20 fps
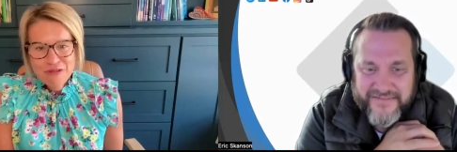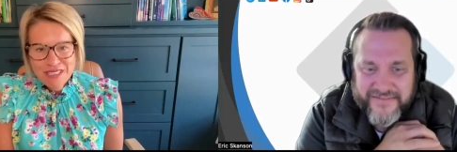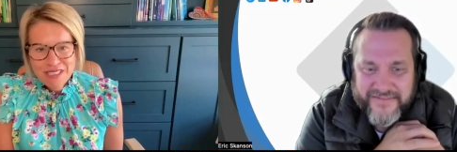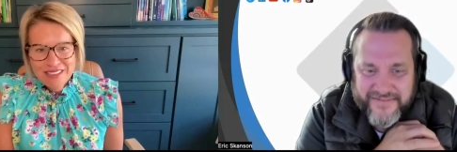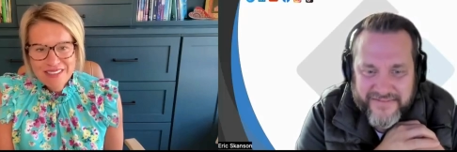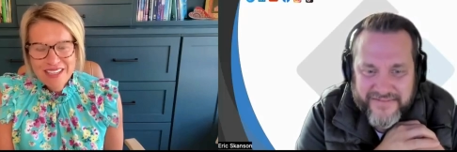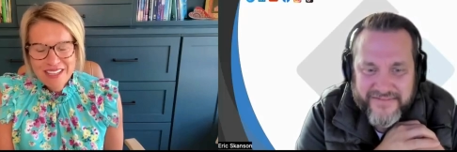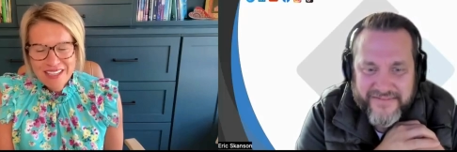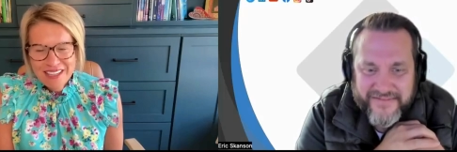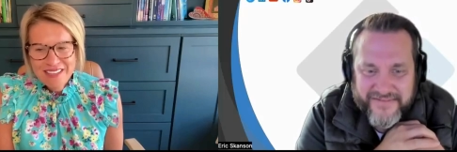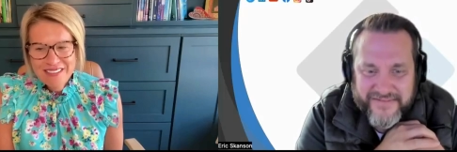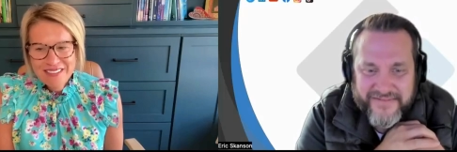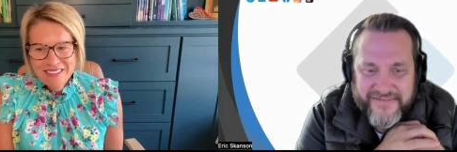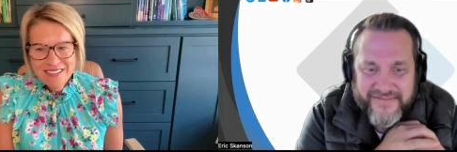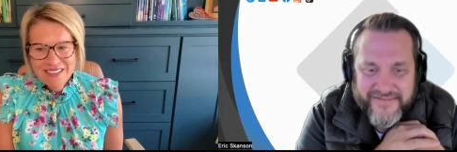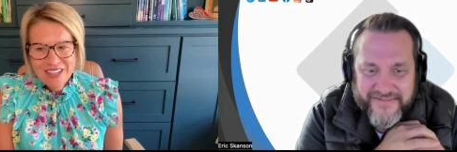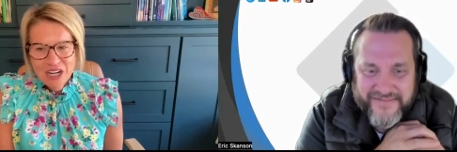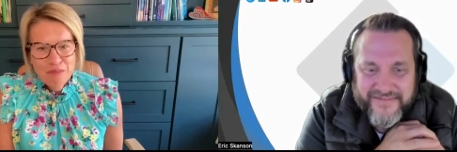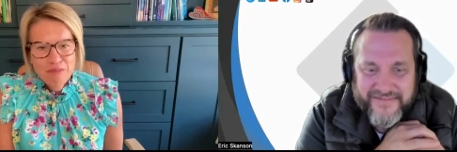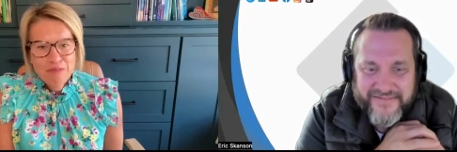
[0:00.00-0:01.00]
Speaker 1: mm-hmm. when they
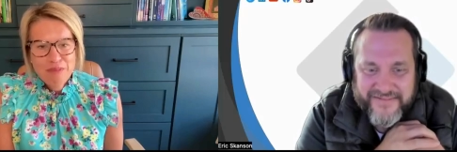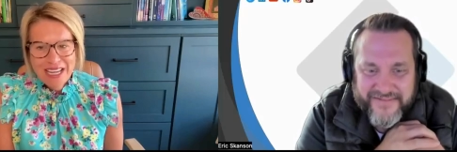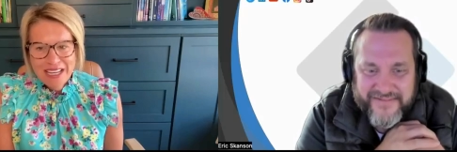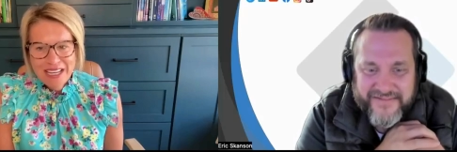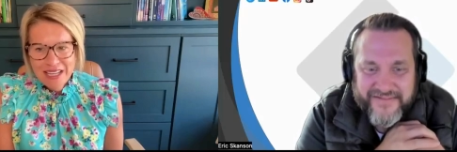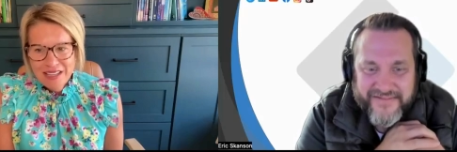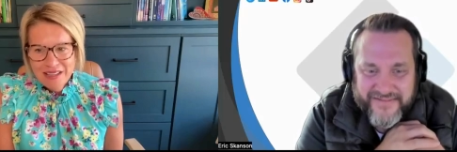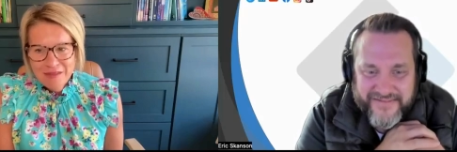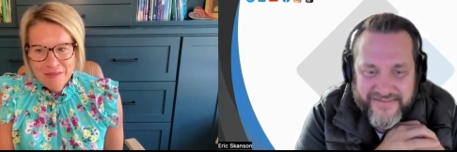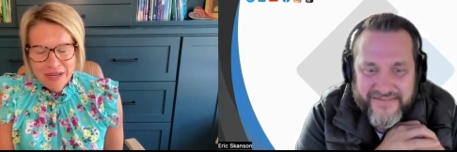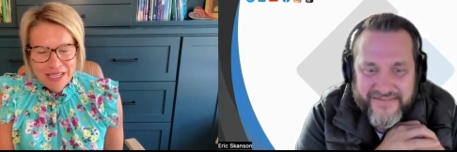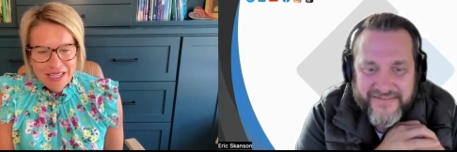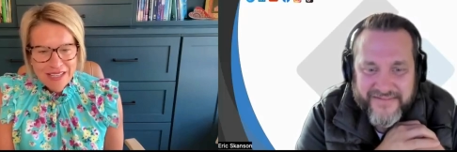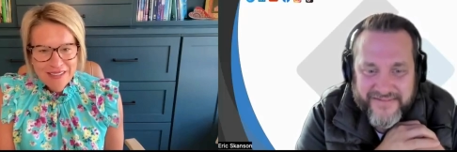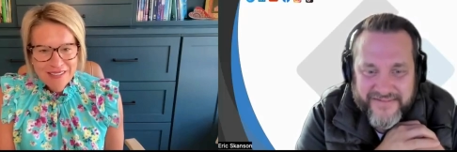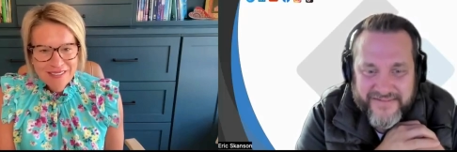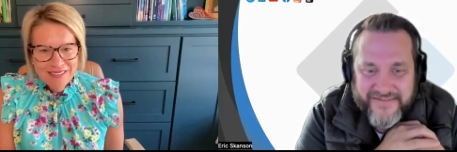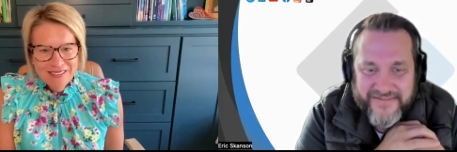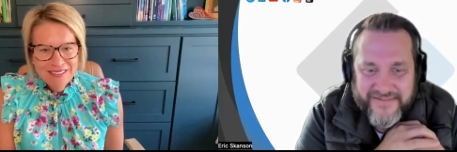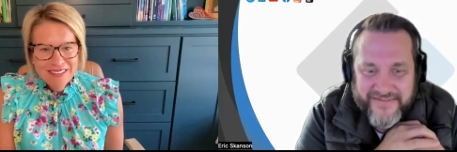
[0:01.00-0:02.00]
mm-hmm. are biting at
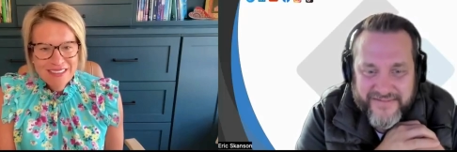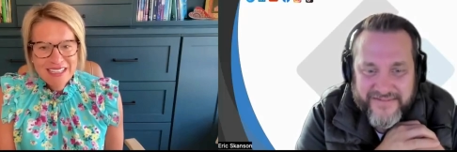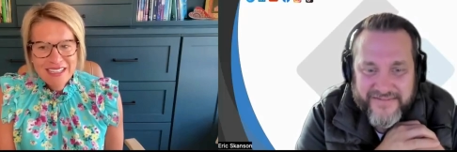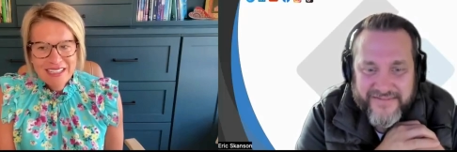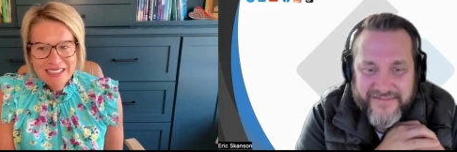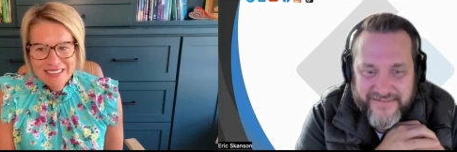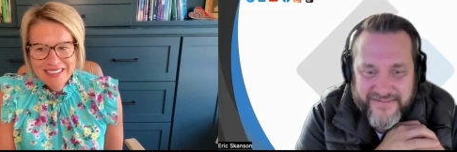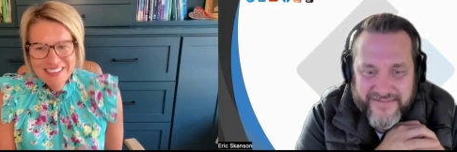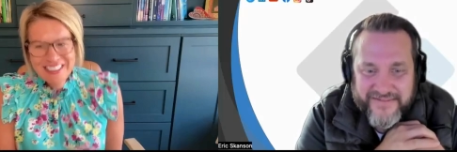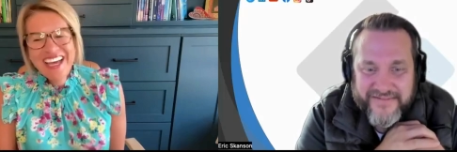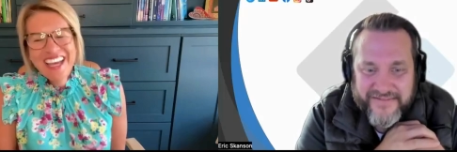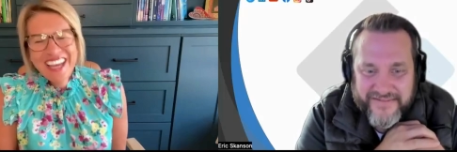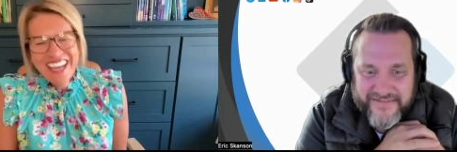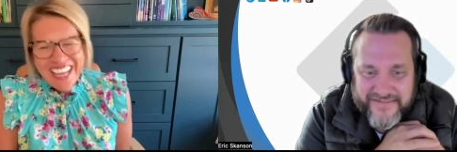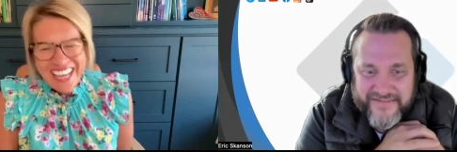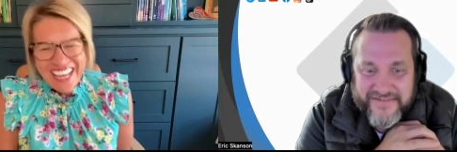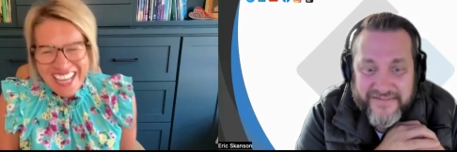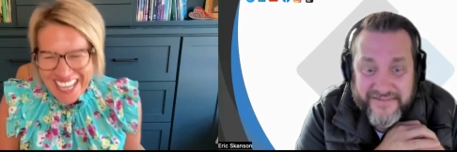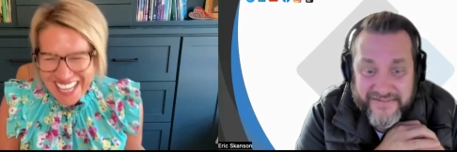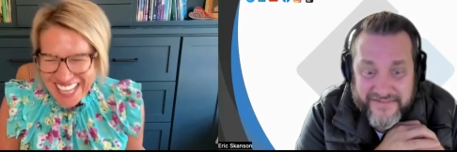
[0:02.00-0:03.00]
my legs.
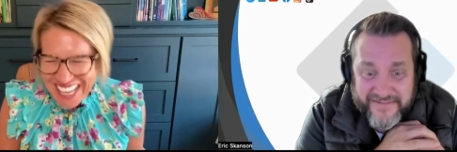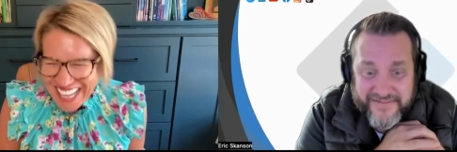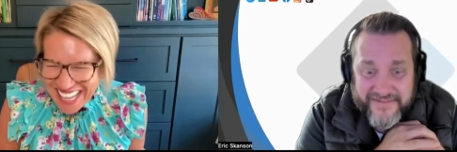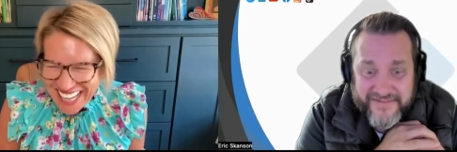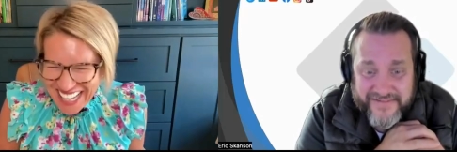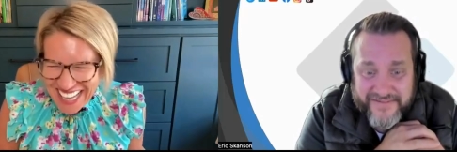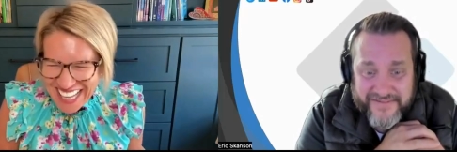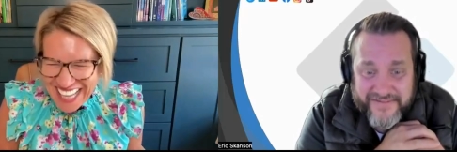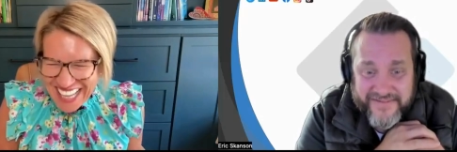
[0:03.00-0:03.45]
mm-hmm.